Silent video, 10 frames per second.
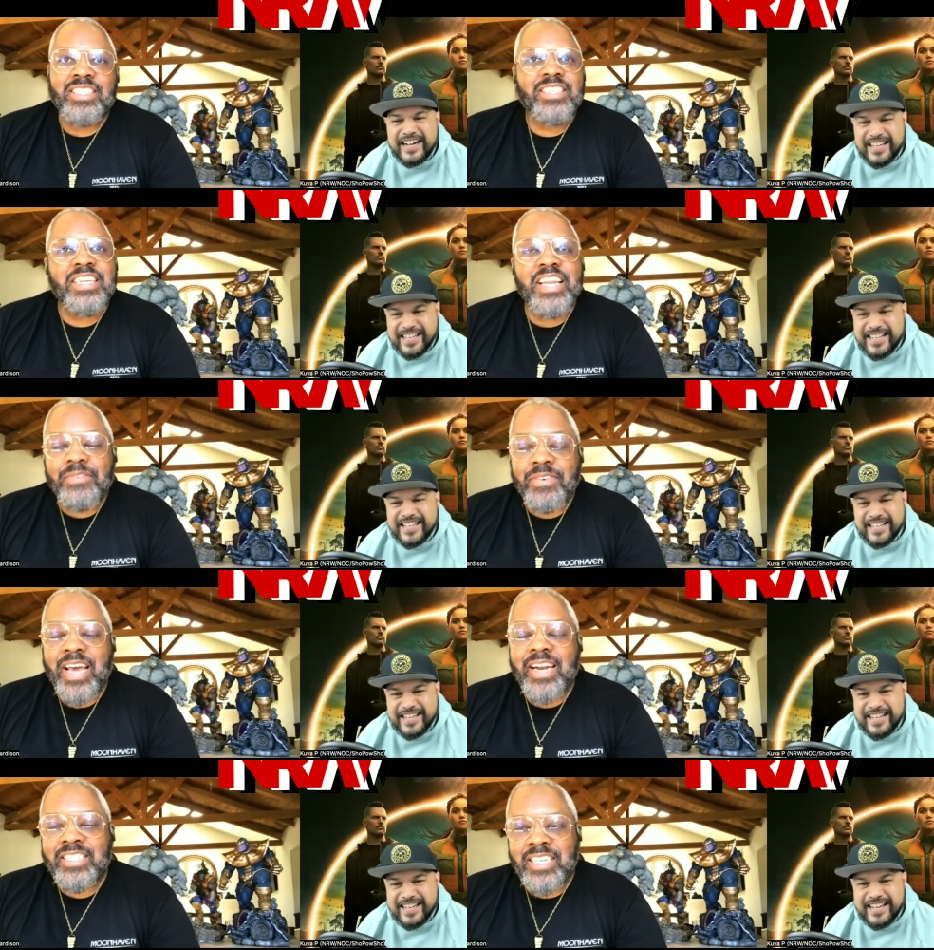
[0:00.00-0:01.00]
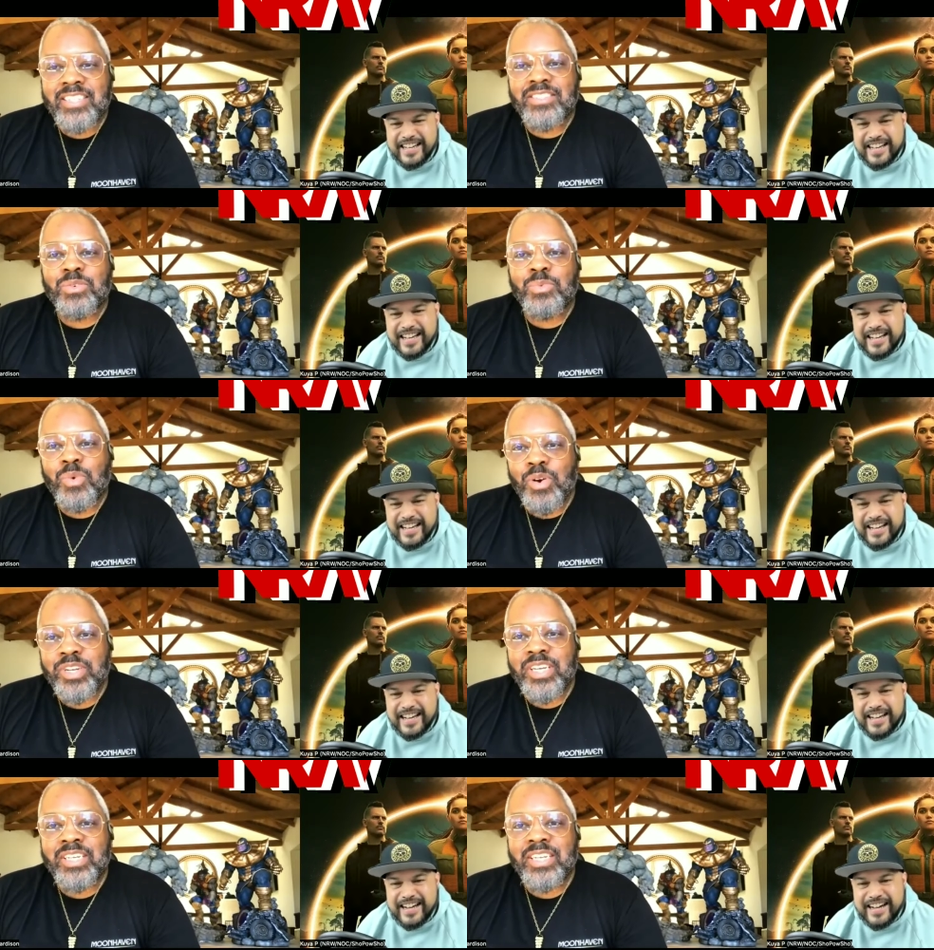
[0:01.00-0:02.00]
Speaker 1: just never got a chance to
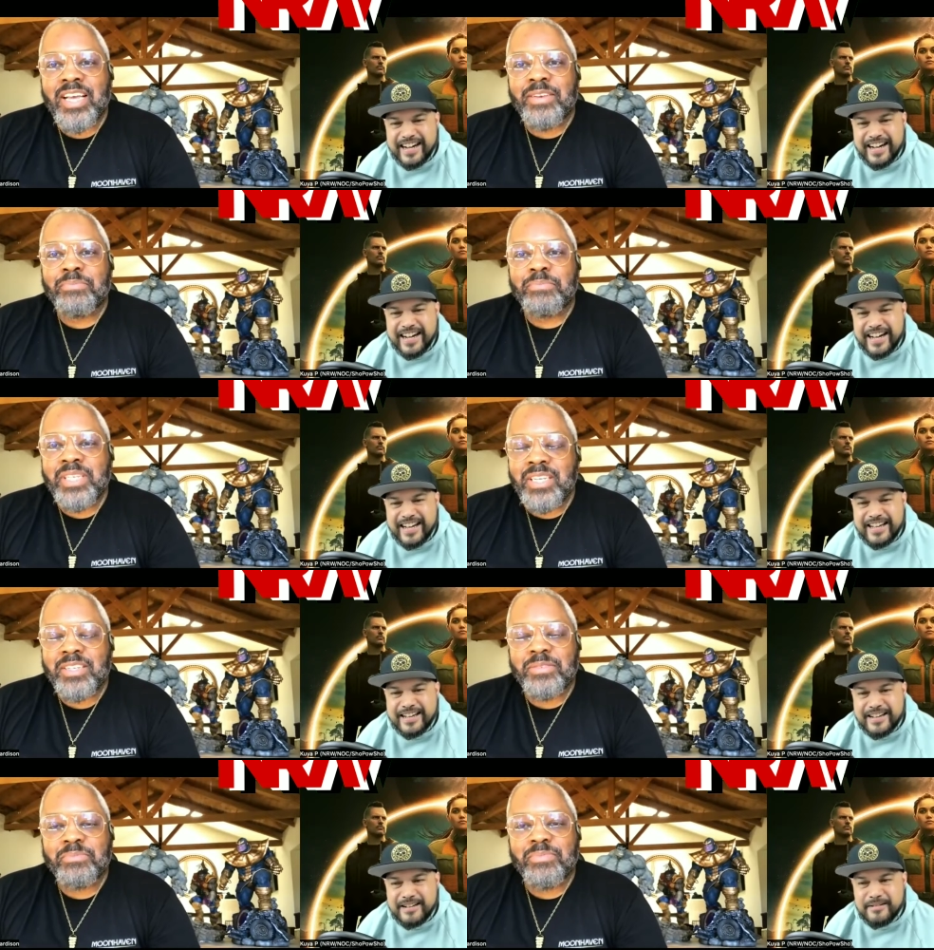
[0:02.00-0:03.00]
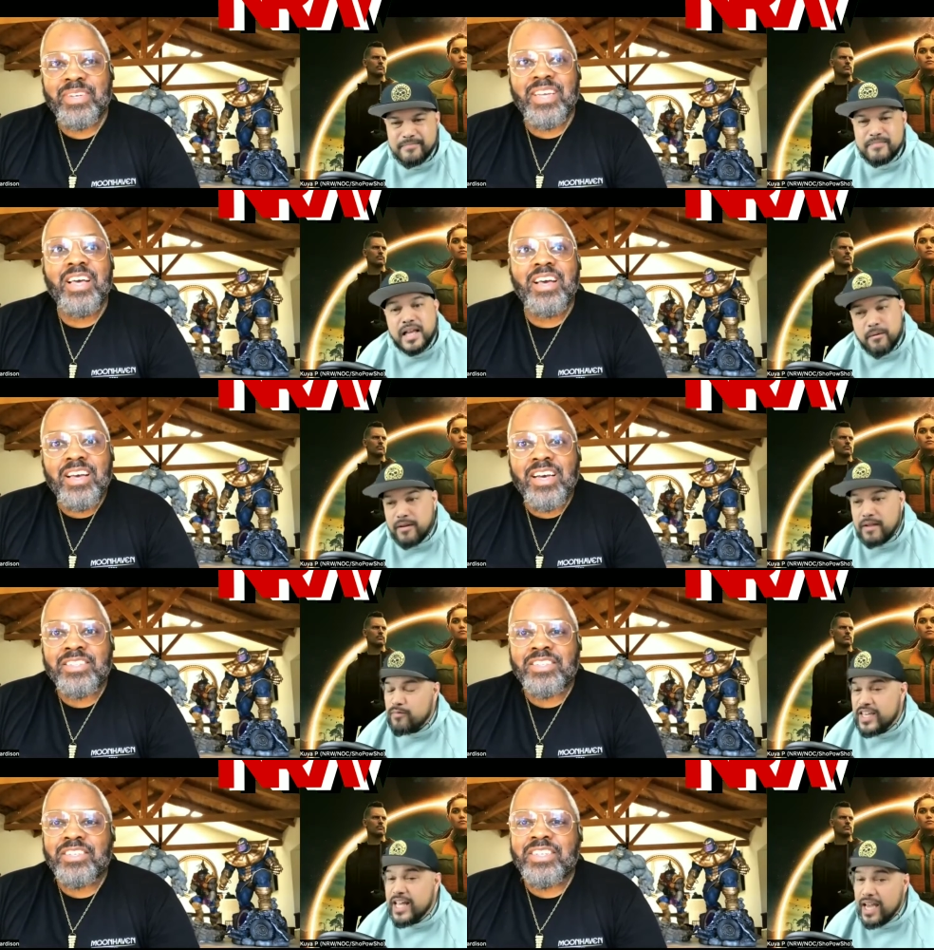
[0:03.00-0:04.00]
work in that medium.
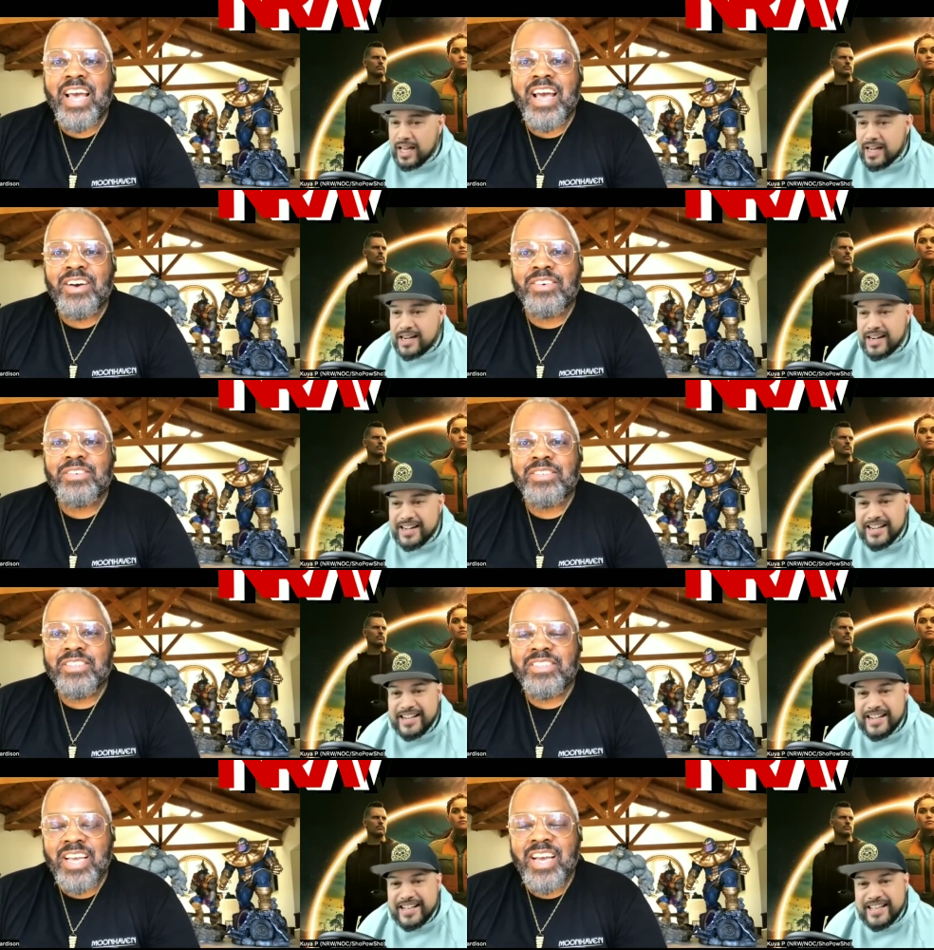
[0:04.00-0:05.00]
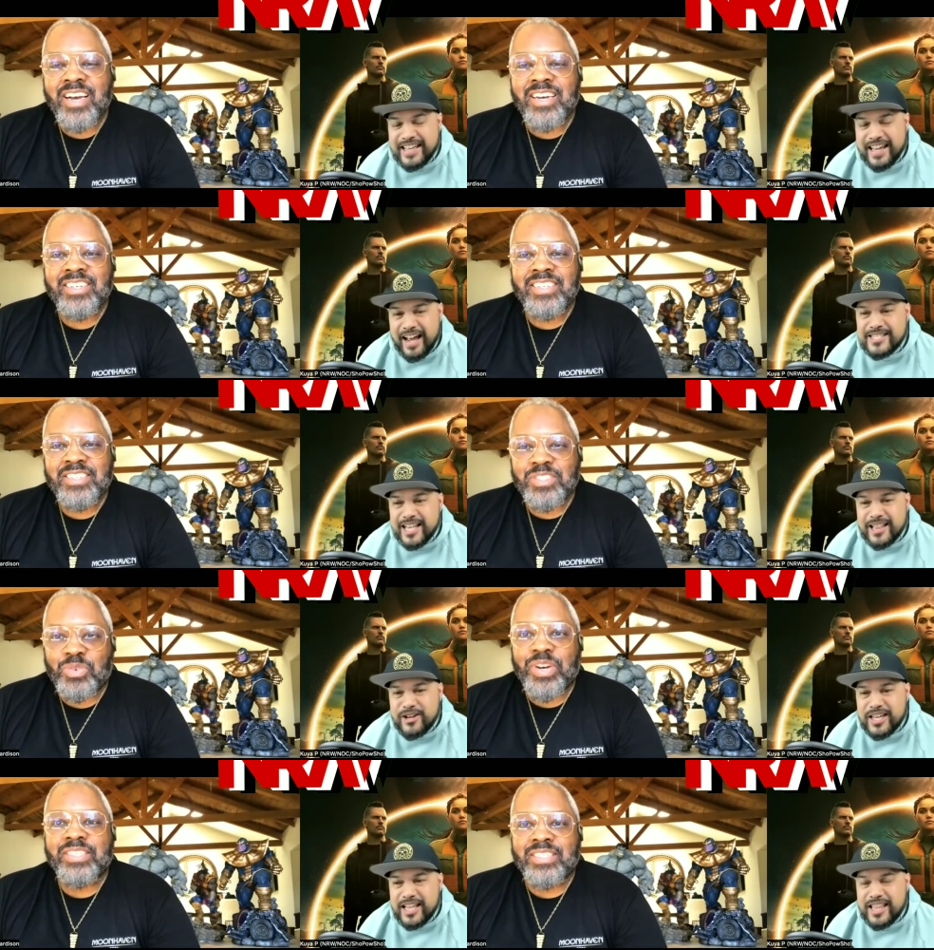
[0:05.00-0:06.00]
Speaker 2: yeah. Now. Yeah. yeah, I was like
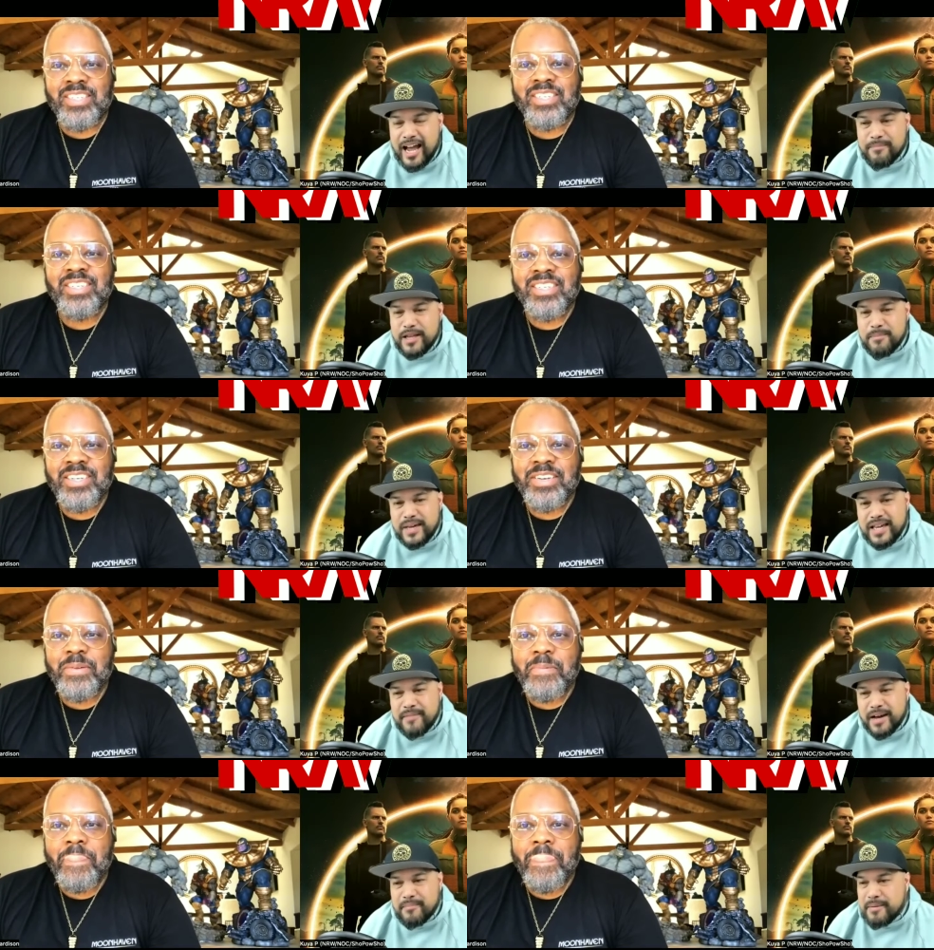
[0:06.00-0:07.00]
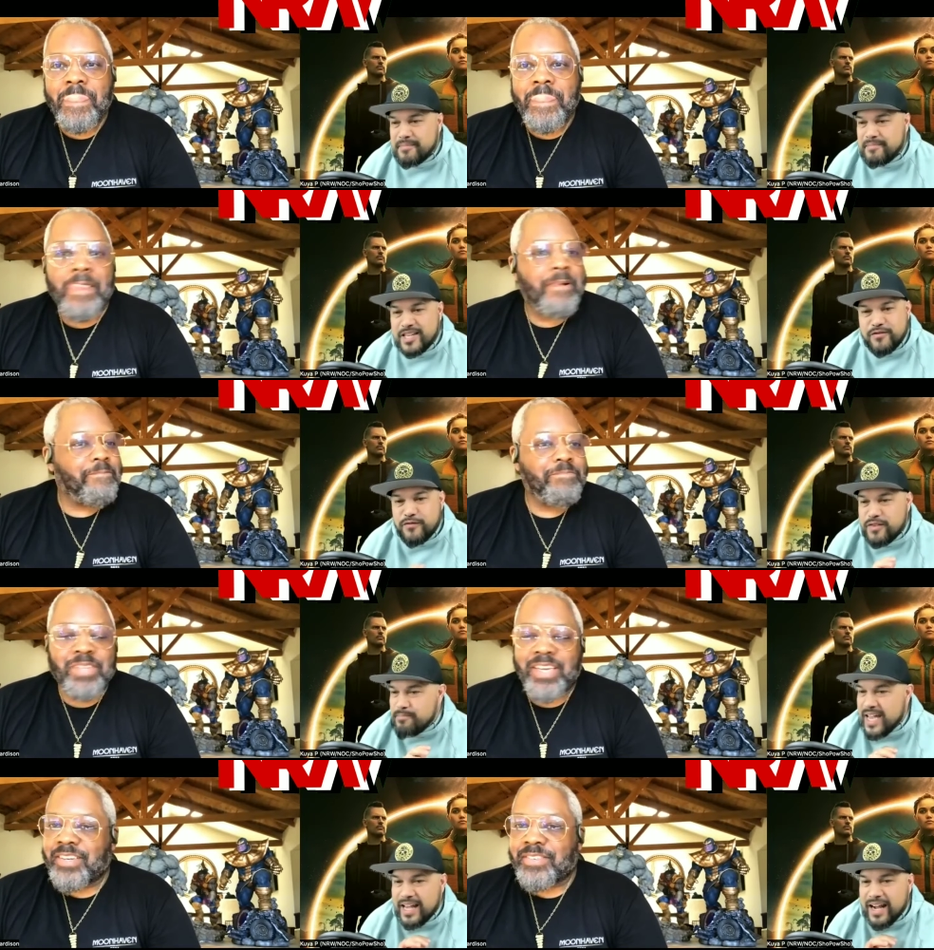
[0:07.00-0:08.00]
looking at the IMDb. My mom, you,
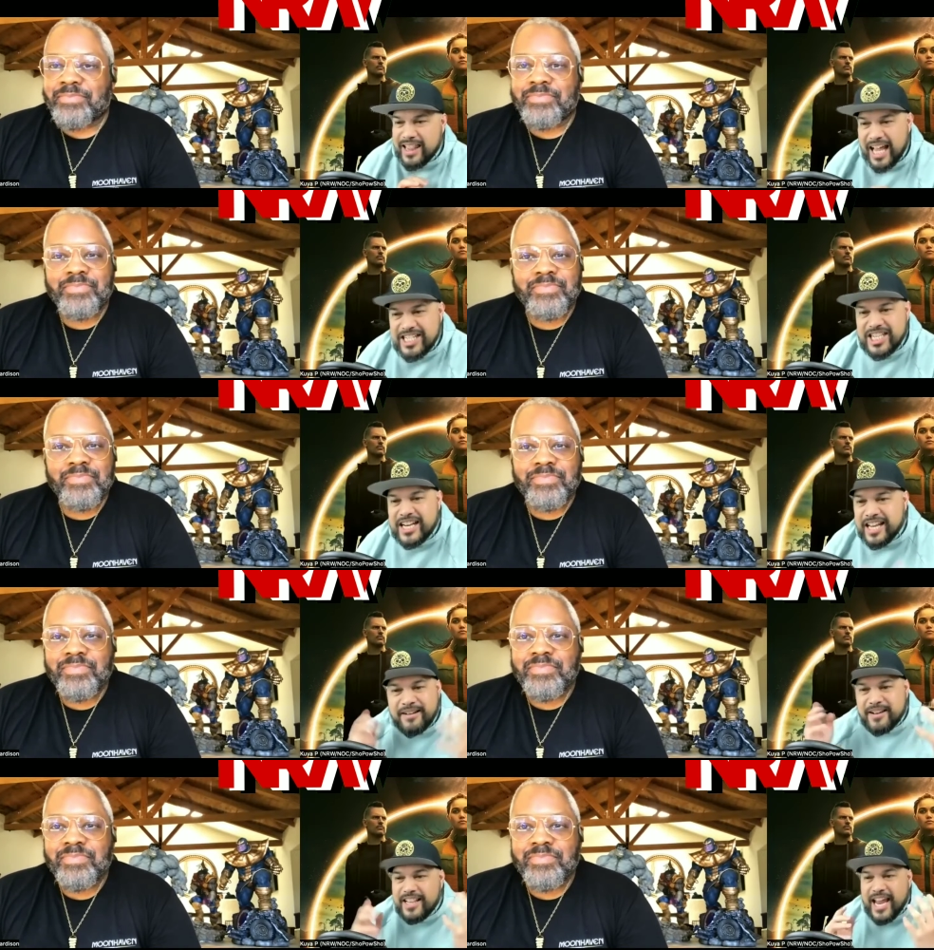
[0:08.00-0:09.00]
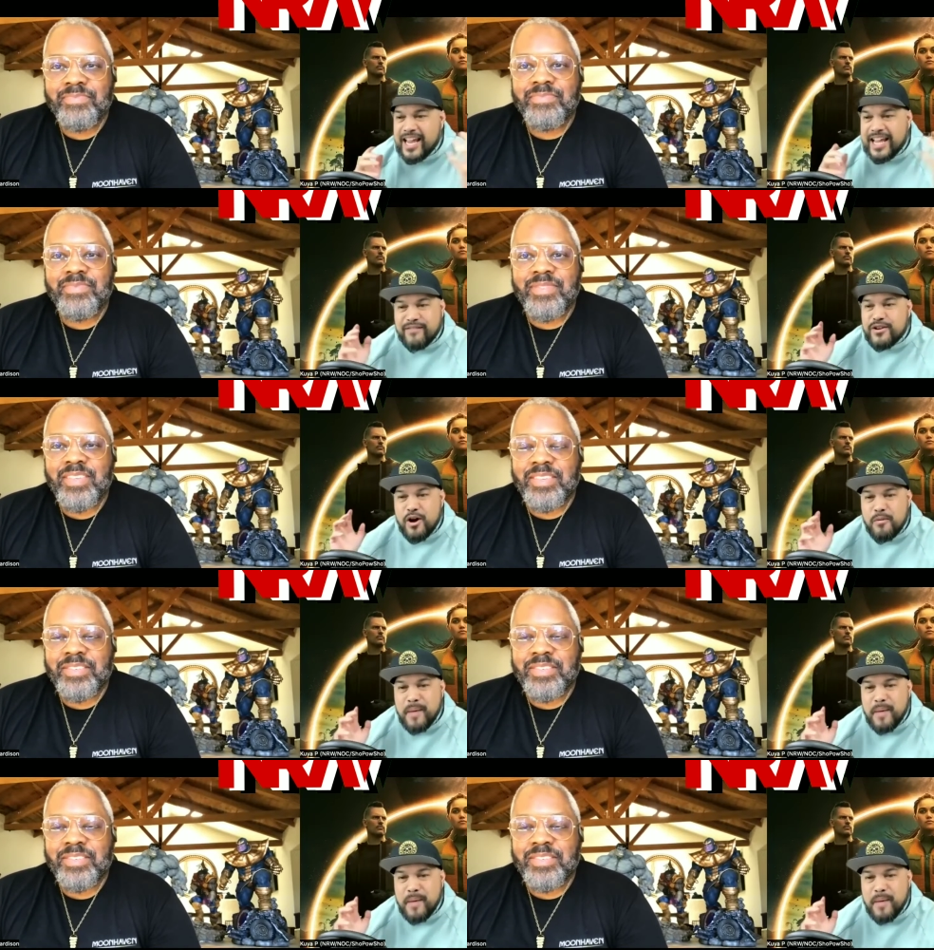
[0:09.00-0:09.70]
you man, yeah. a legend, and they didn't give you no